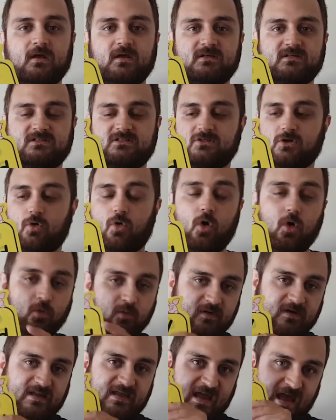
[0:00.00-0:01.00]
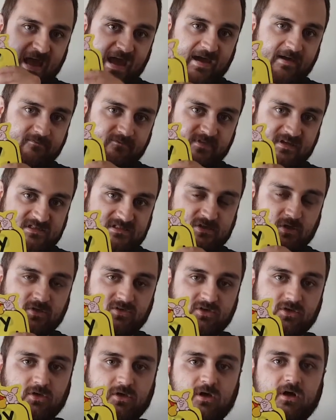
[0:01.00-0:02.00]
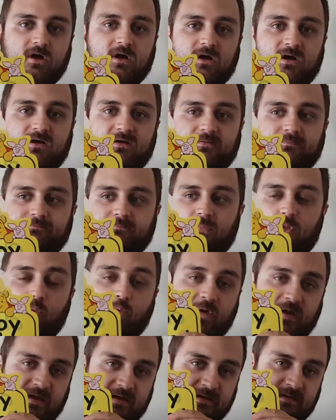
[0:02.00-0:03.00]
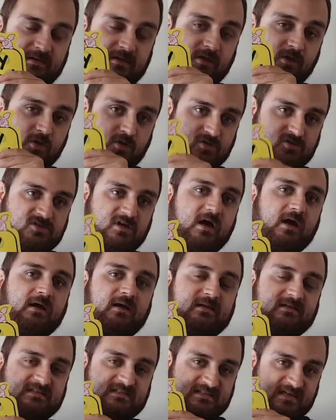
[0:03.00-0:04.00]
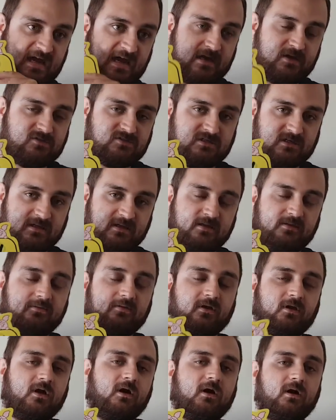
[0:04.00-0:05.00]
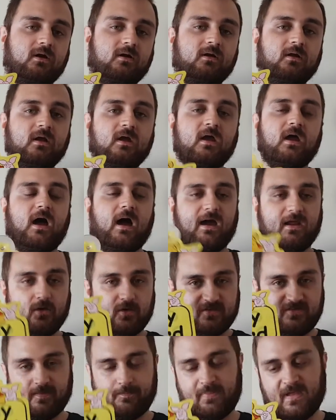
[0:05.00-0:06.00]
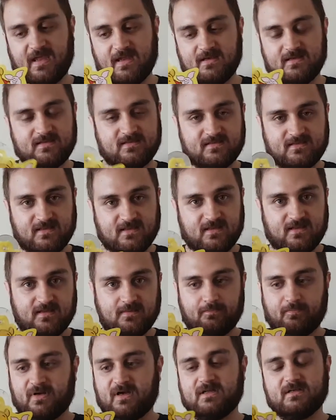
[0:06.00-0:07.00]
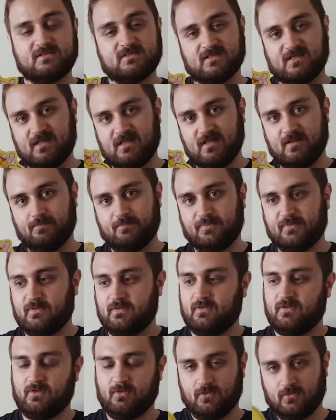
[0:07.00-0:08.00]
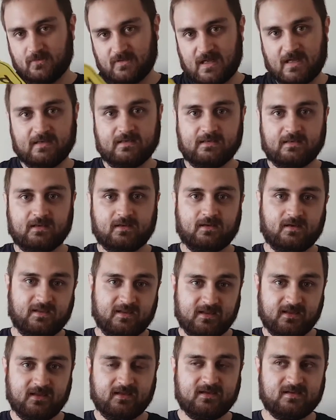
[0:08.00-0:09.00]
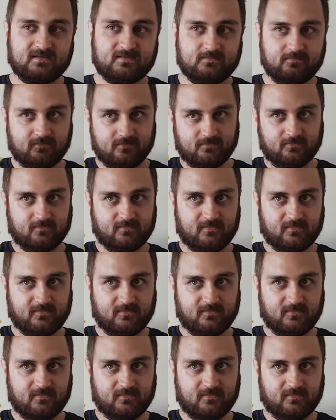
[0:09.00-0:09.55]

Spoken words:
So only have this on your car when your child is actually in the car. I know it's a pain in the butt to keep, unclicking it and